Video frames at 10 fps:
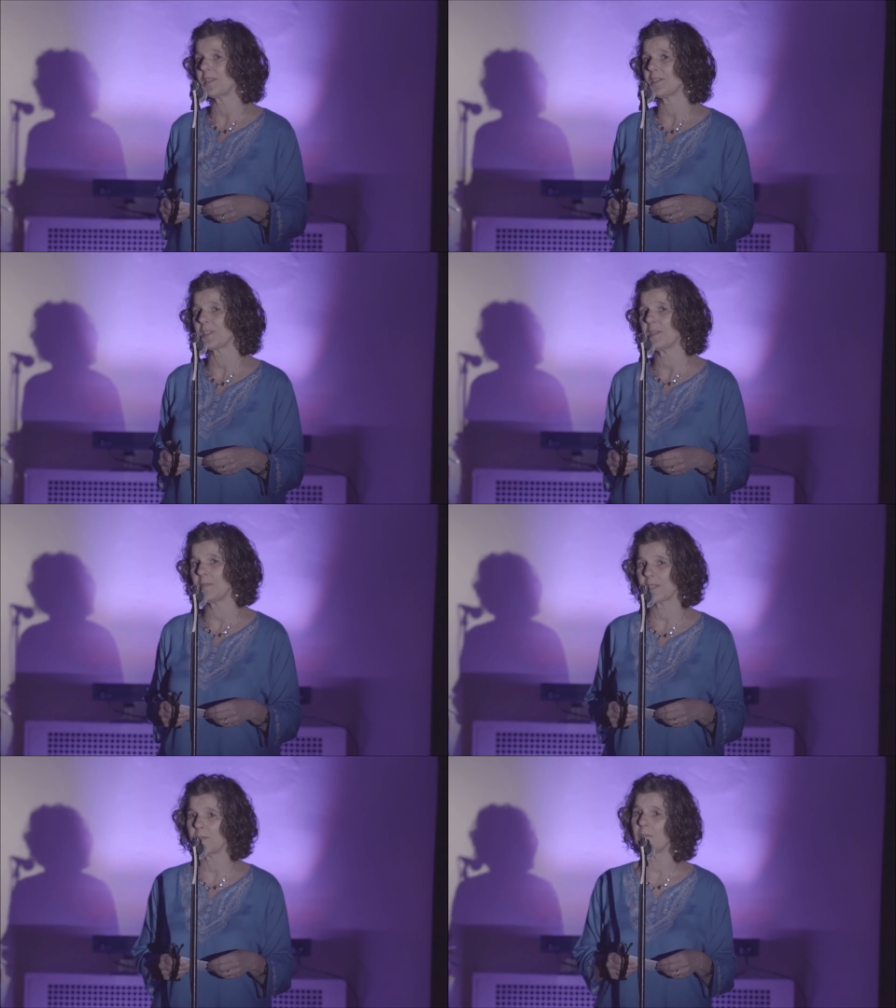There's going to
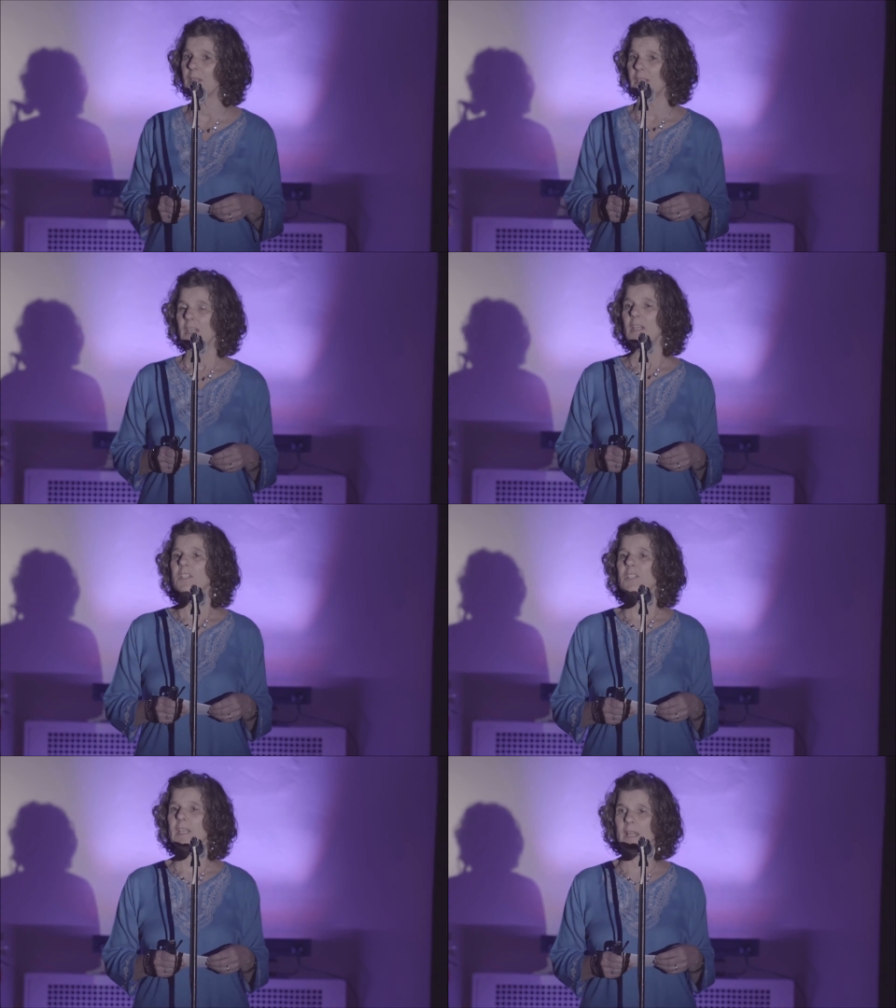be some
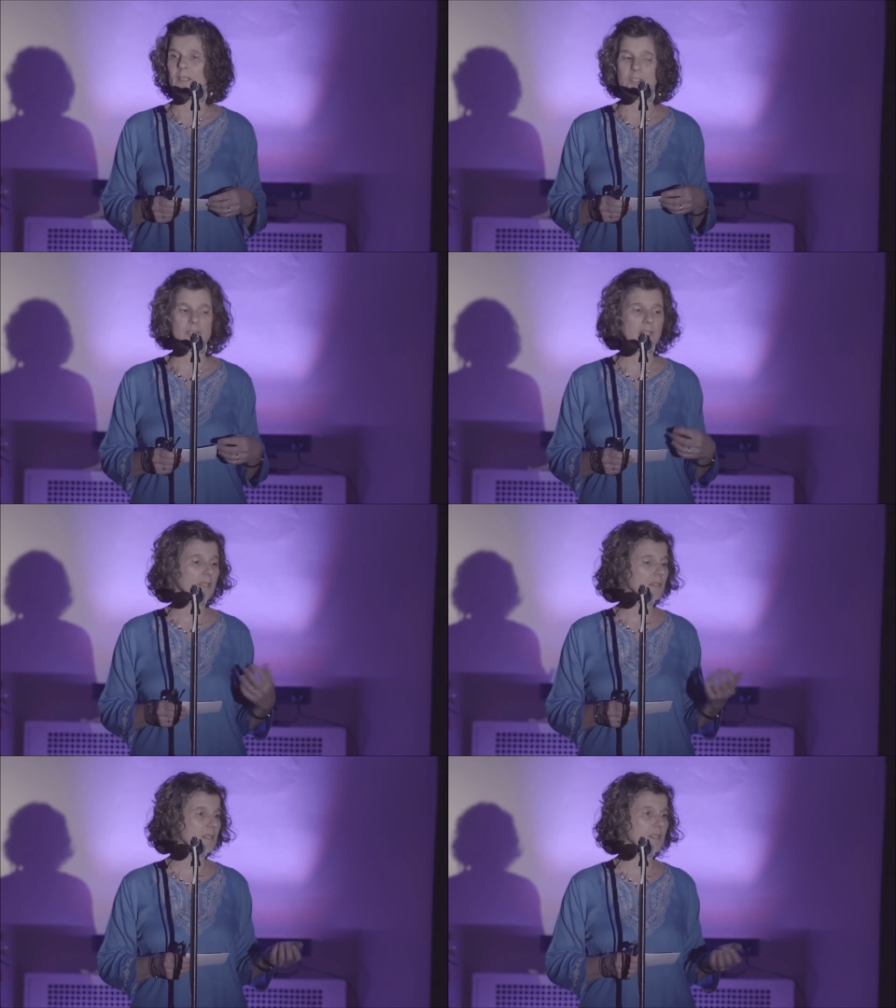
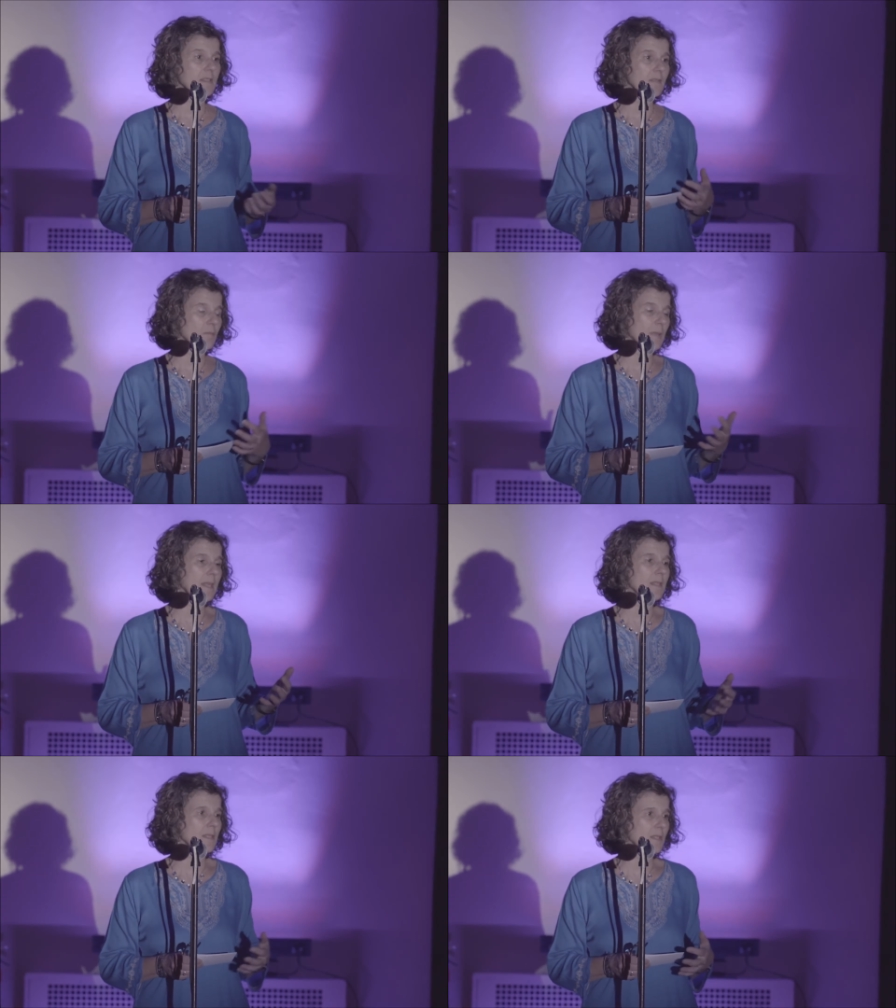challenging
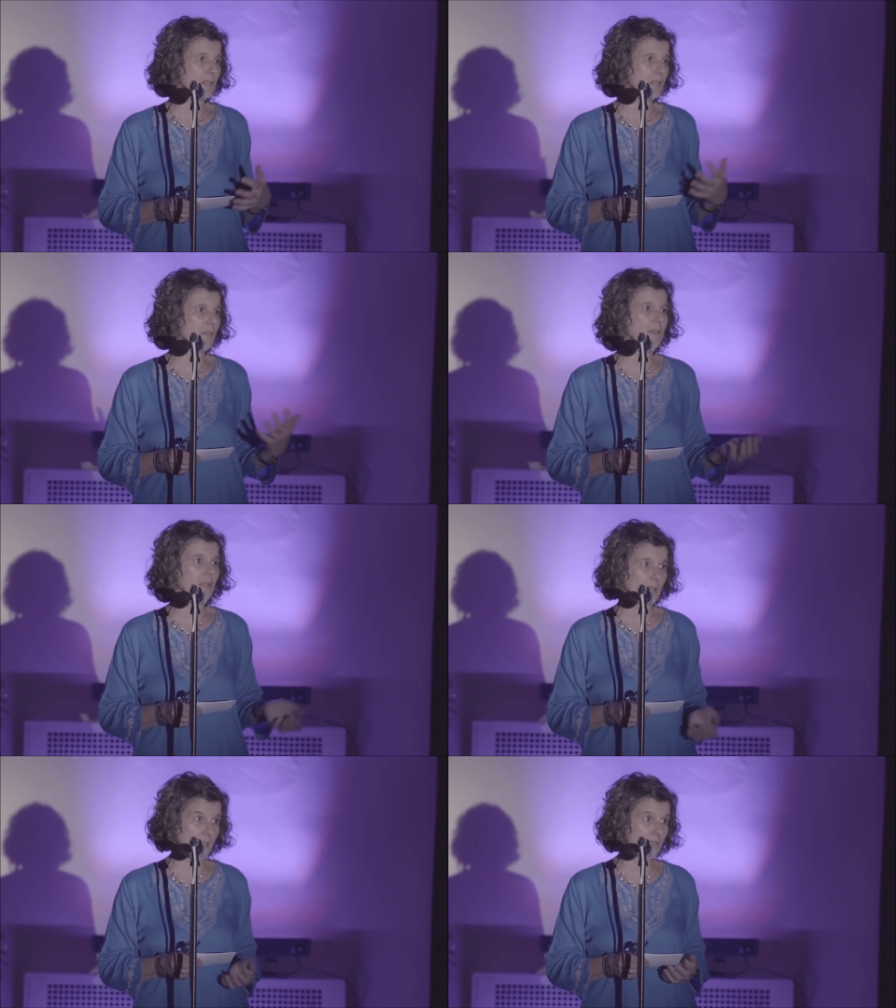pieces of
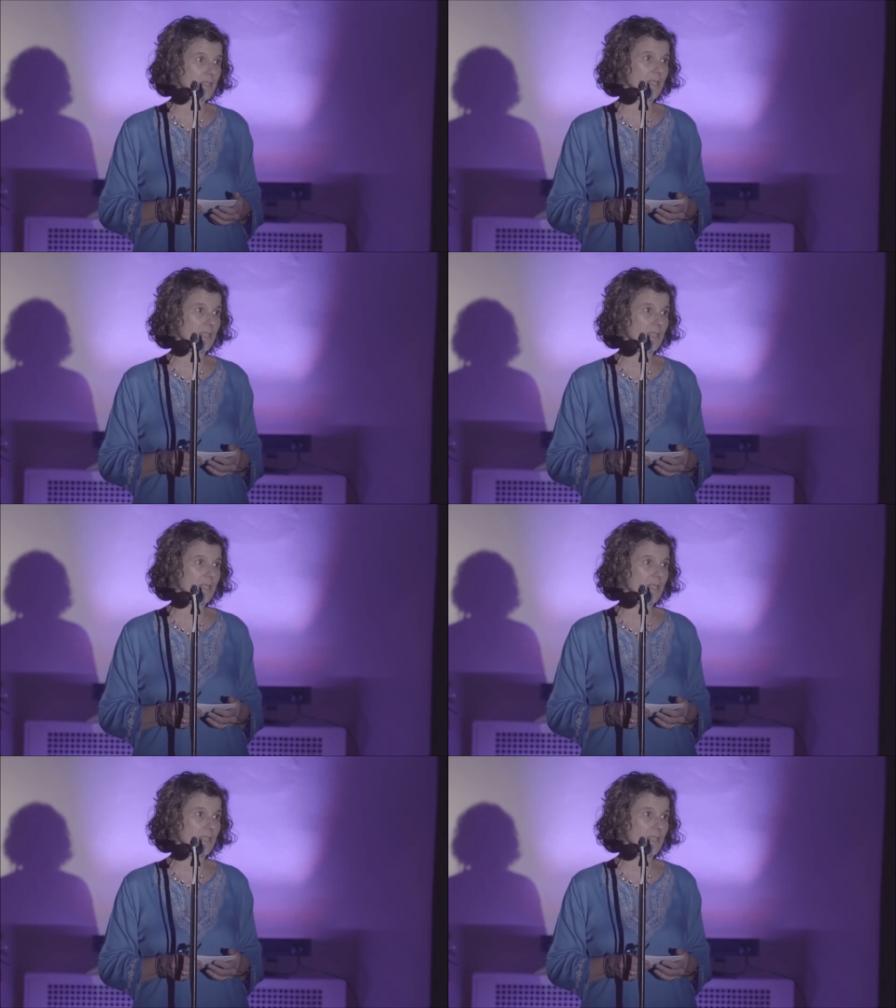their lives